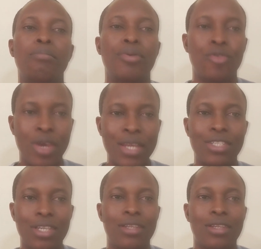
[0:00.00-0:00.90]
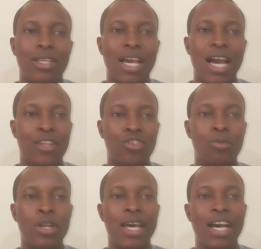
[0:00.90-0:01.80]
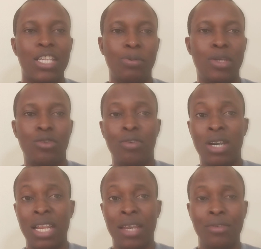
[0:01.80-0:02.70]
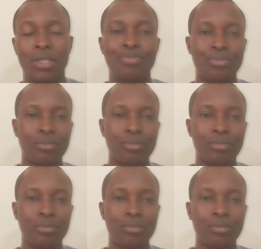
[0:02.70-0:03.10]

parenting and some other aspects of our lives.